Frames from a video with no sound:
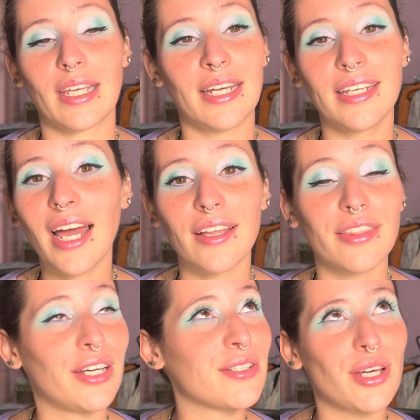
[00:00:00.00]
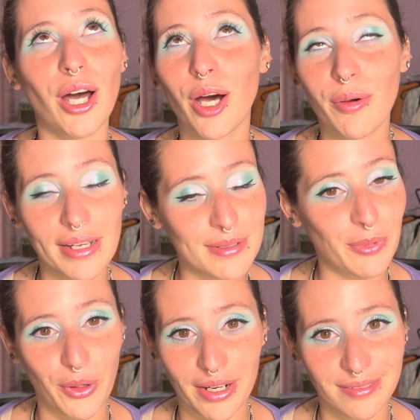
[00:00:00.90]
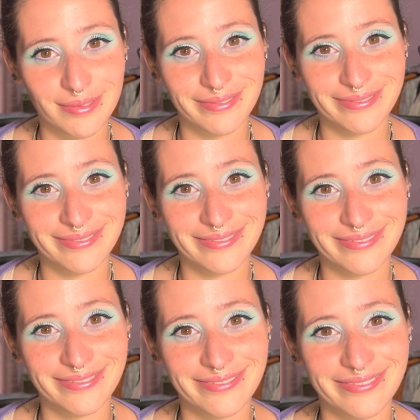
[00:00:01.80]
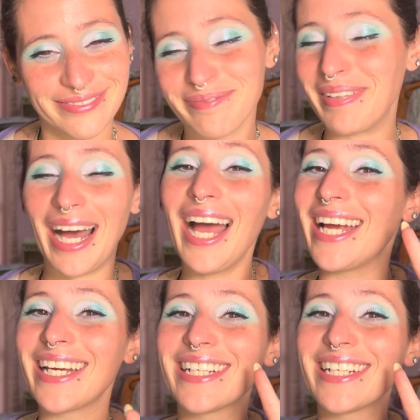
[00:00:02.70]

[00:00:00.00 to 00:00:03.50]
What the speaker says: And yeah, there's always more. Bye.